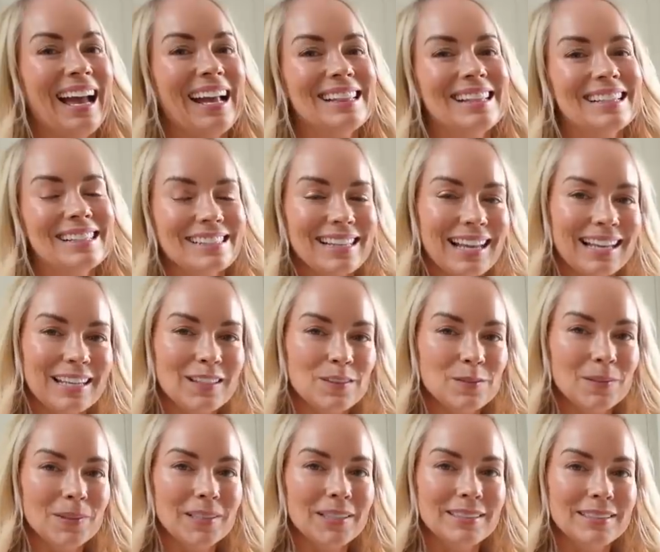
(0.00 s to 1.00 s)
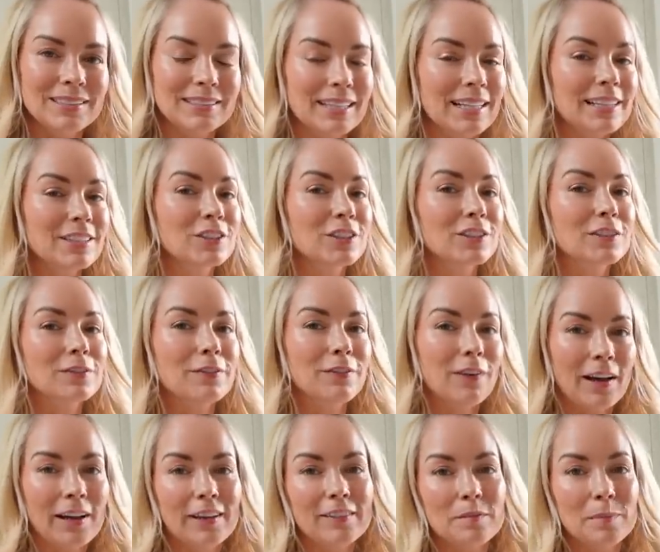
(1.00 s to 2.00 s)
And the second one takes just
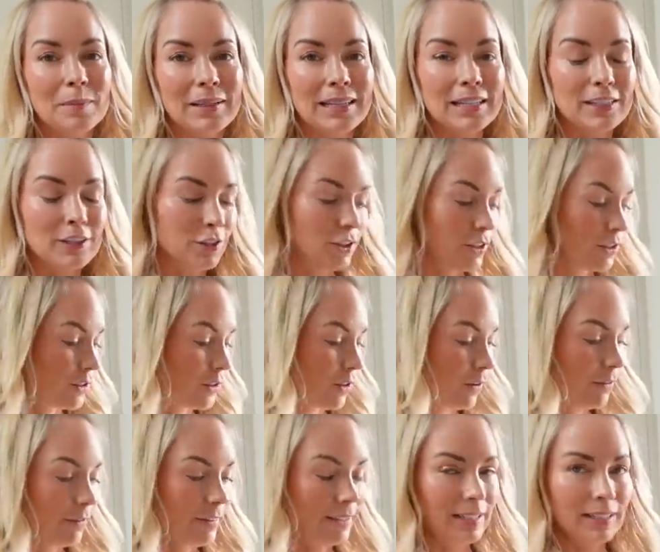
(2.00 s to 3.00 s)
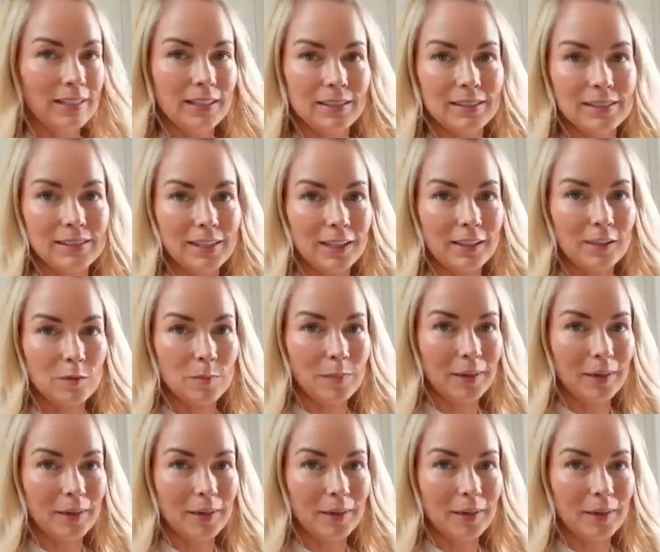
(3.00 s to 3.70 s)
five minutes to soften a stick of